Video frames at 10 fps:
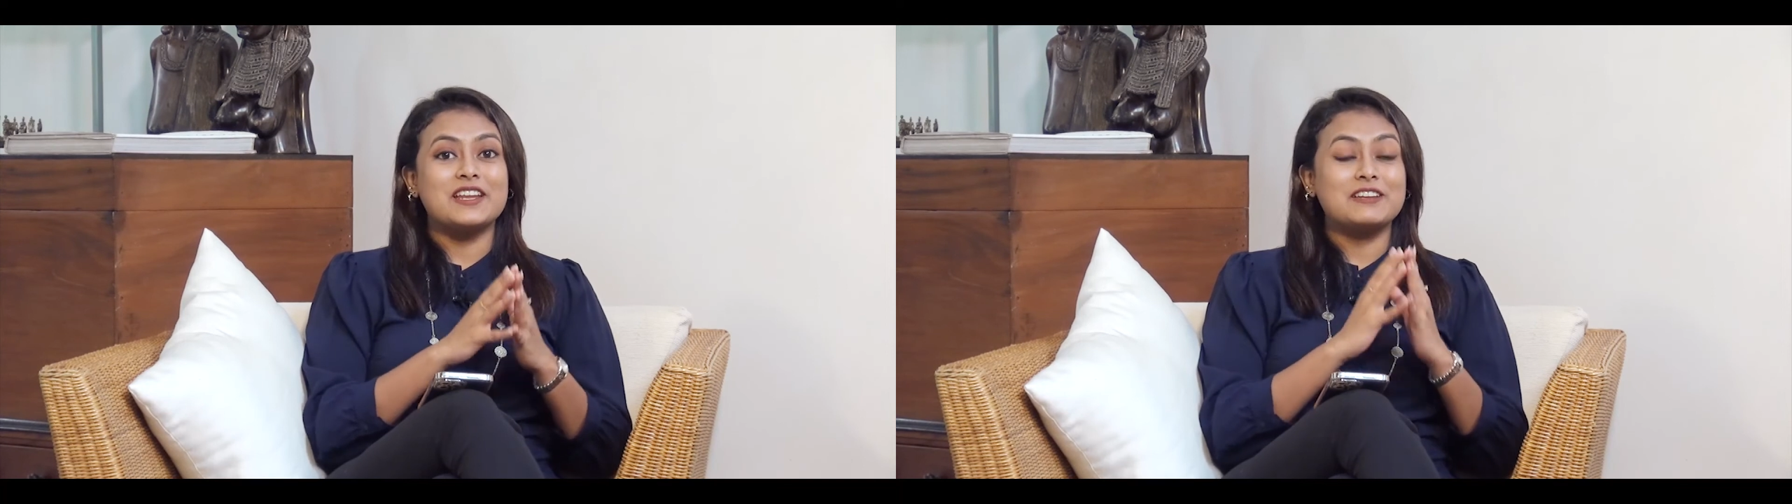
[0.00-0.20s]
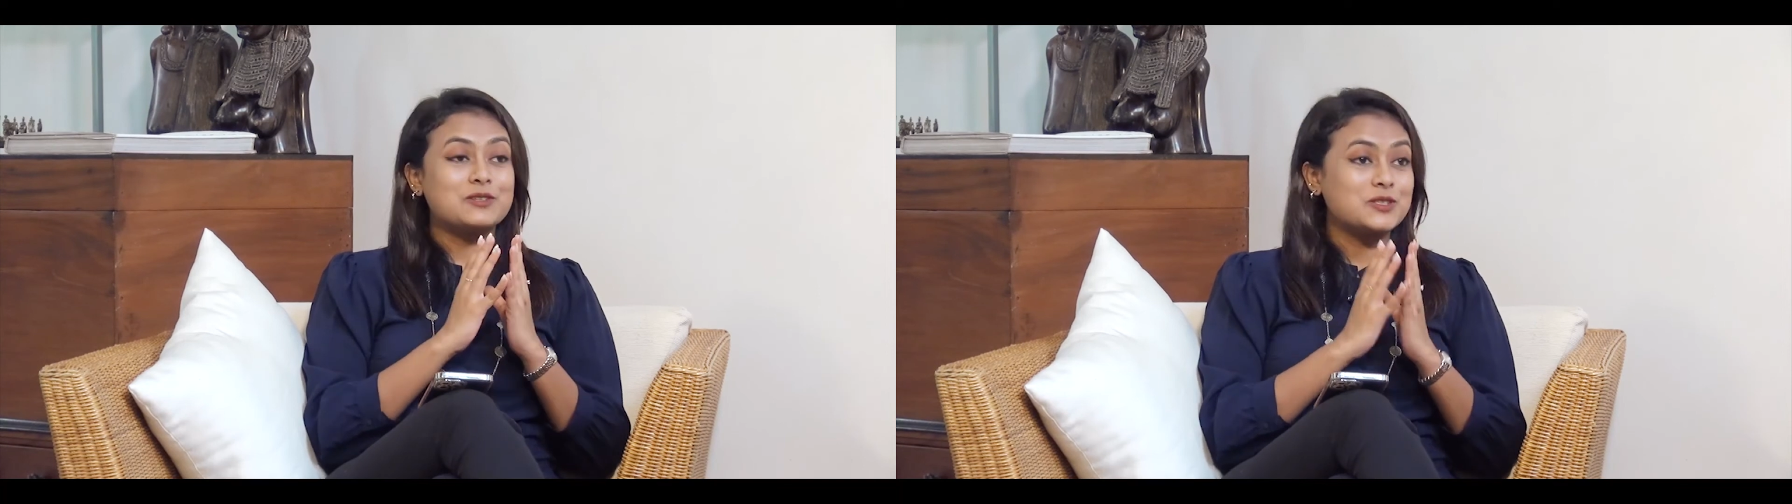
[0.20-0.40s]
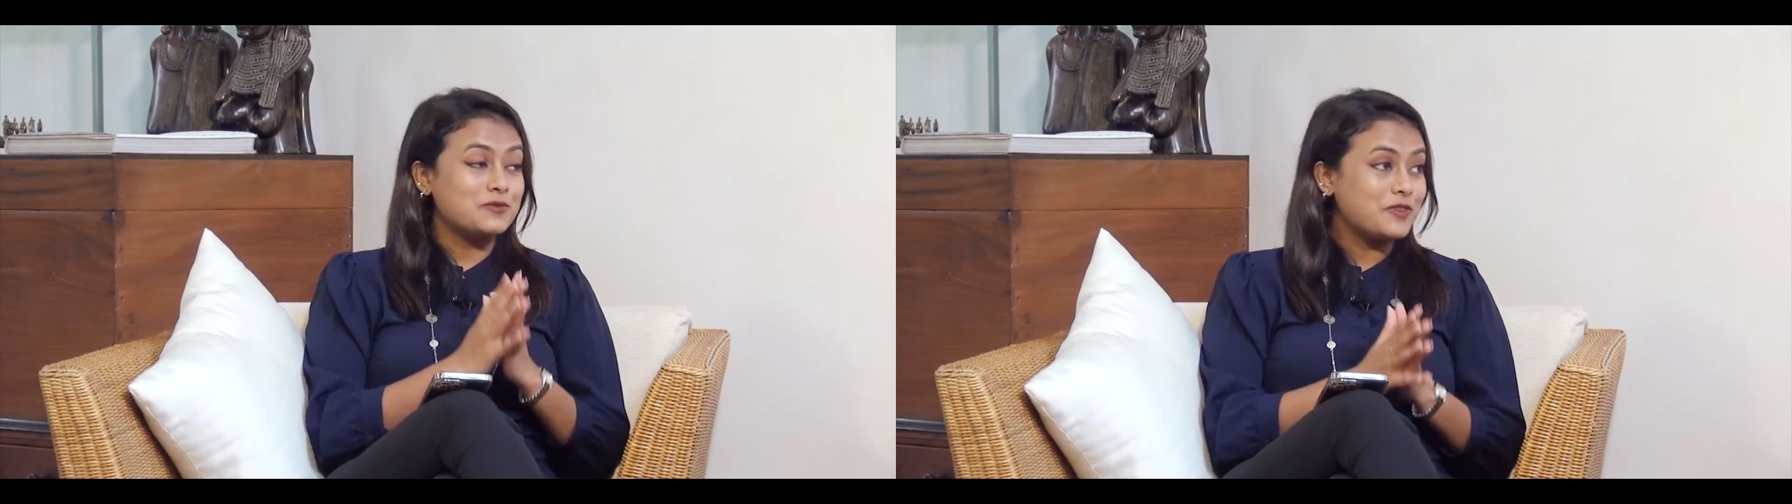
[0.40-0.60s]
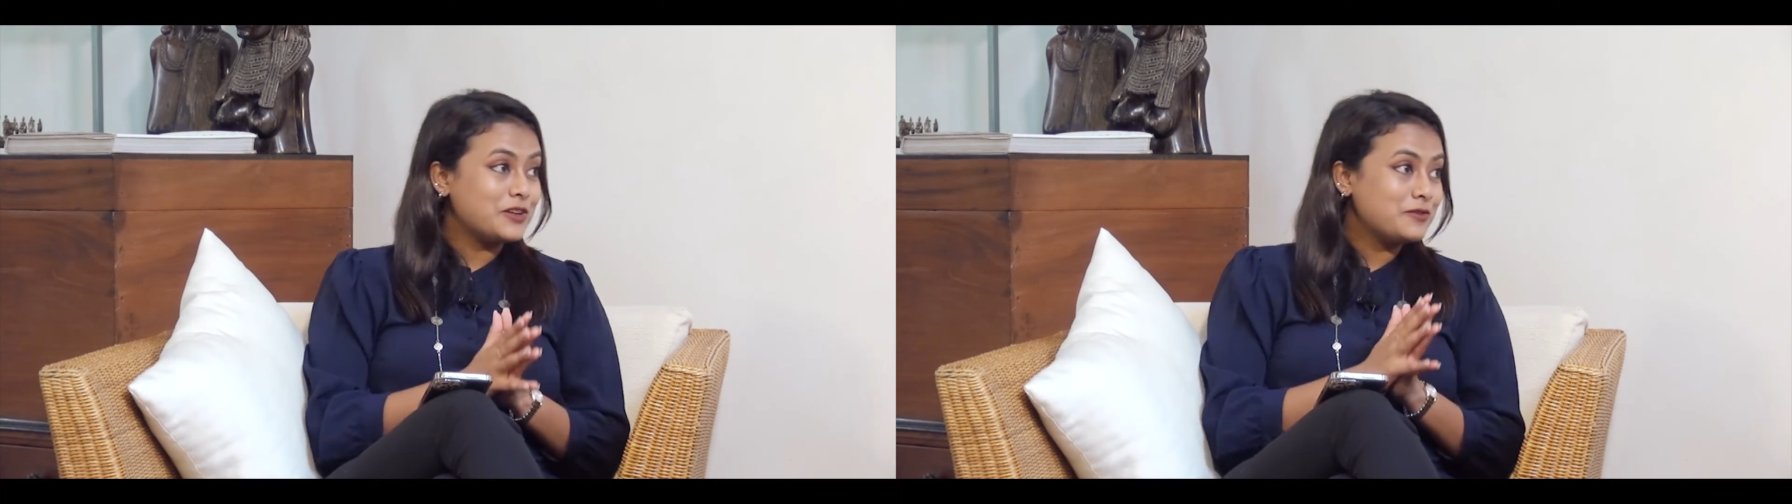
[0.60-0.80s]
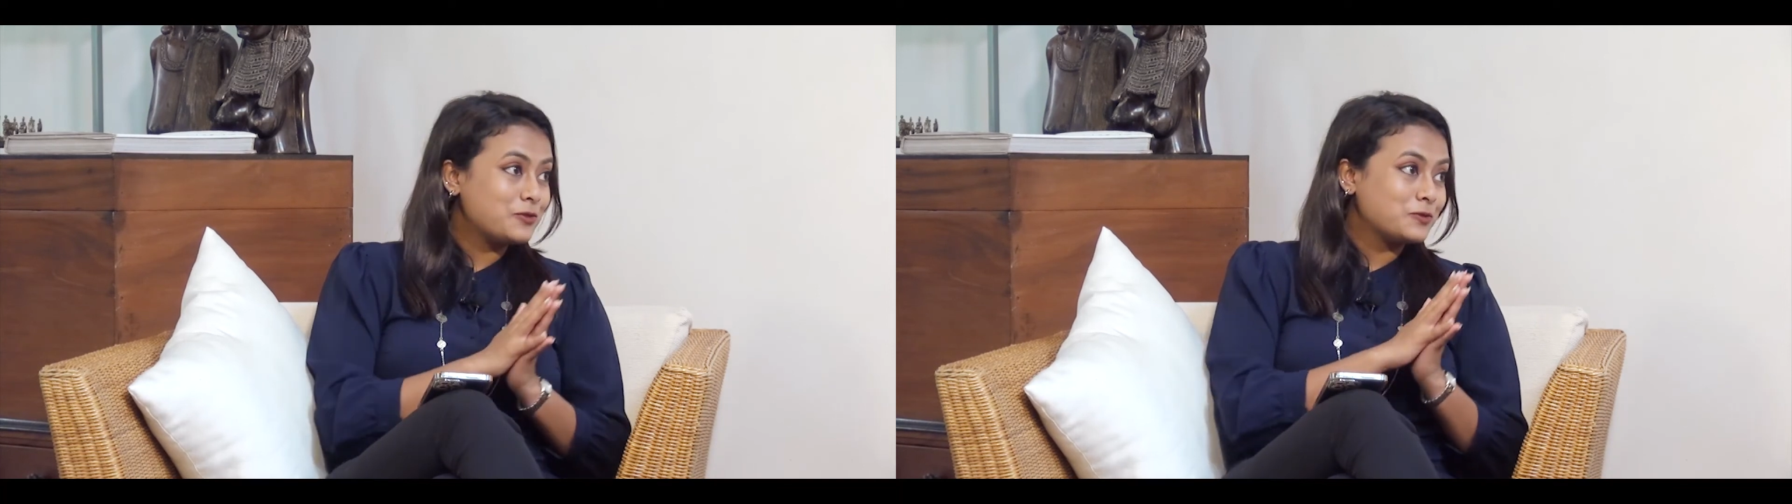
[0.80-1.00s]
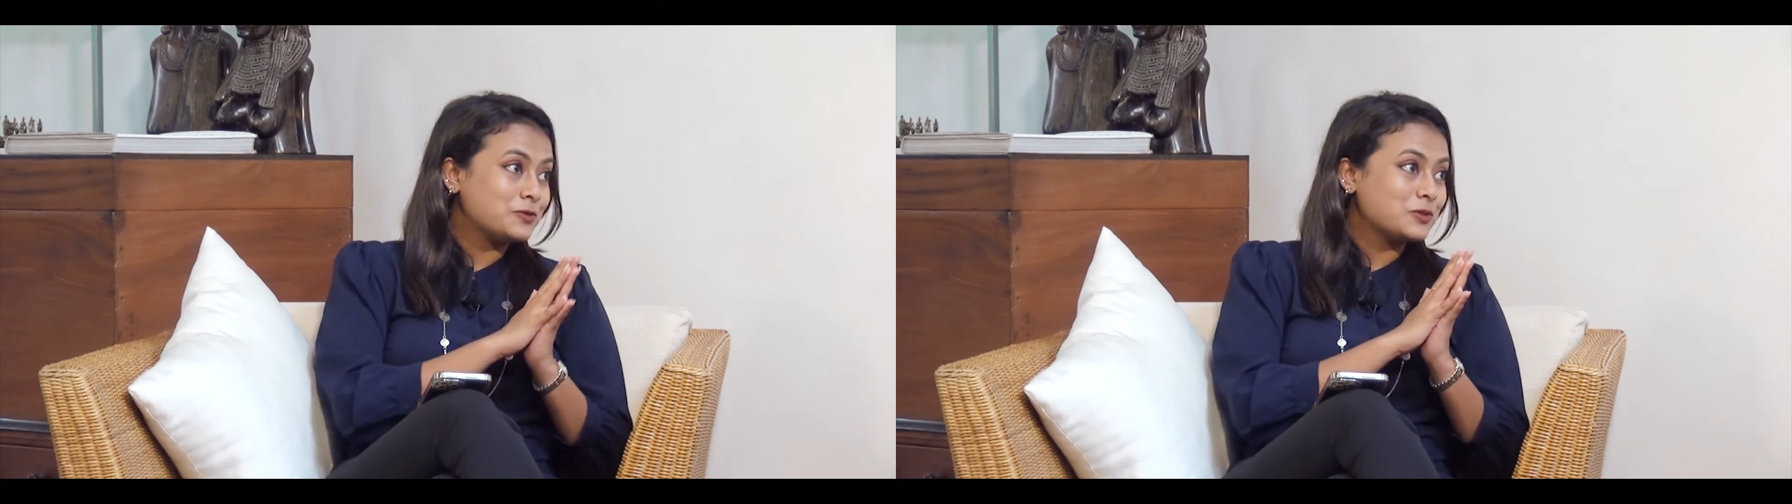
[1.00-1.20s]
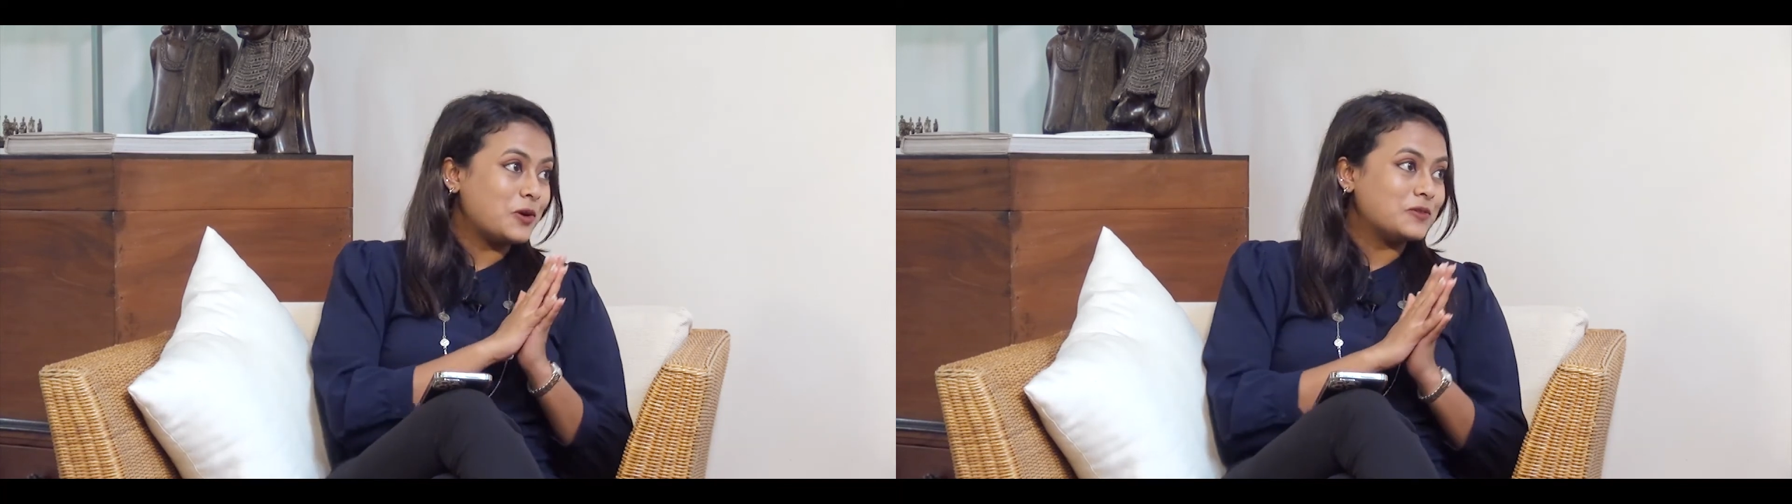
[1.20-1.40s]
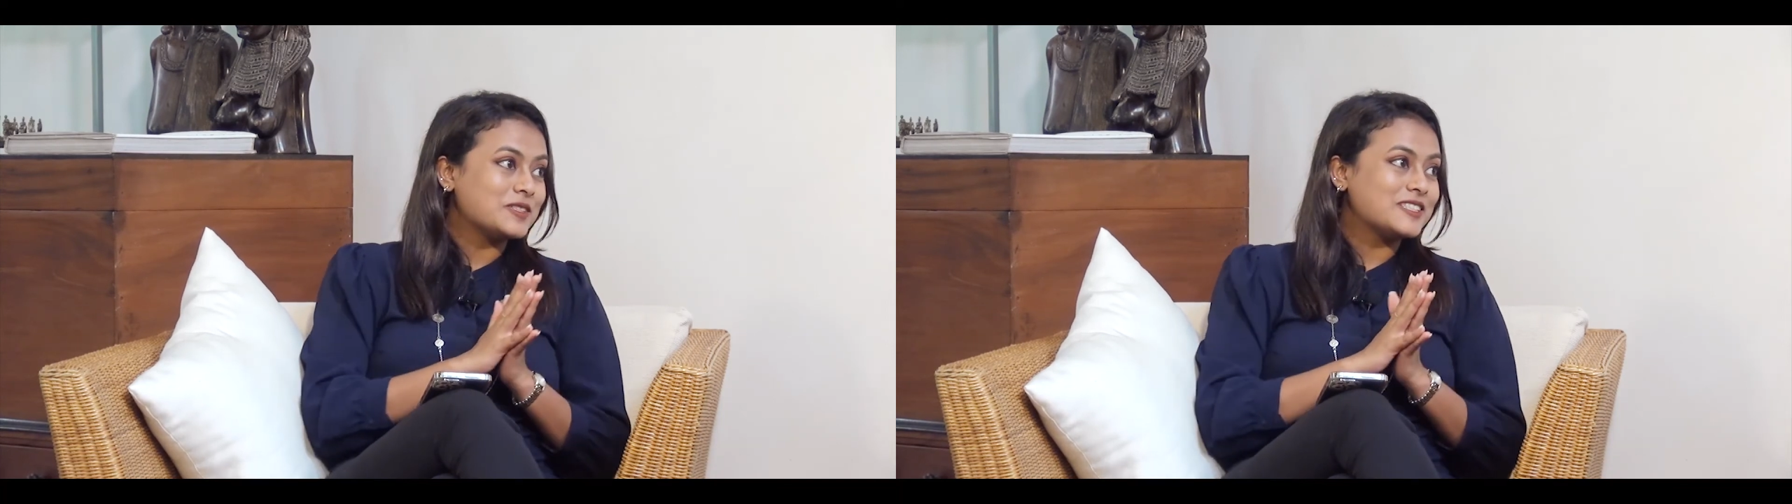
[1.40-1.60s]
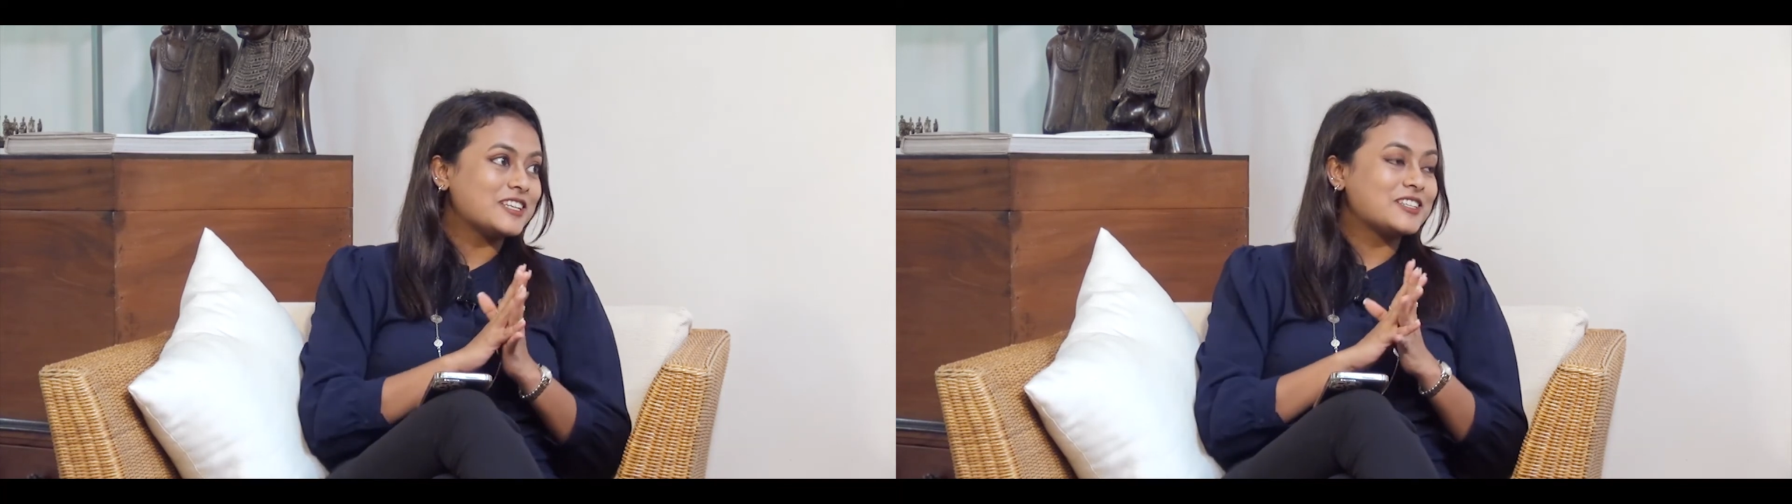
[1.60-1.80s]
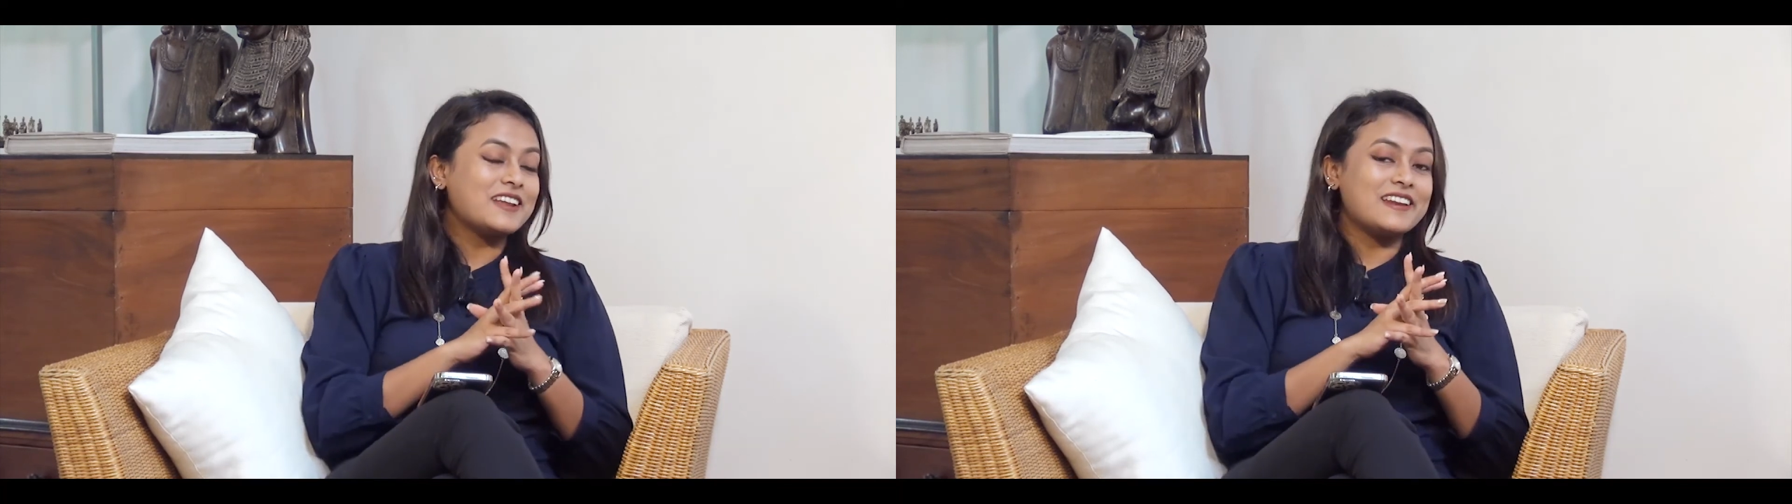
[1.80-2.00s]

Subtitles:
And it was a very fruitful conversation.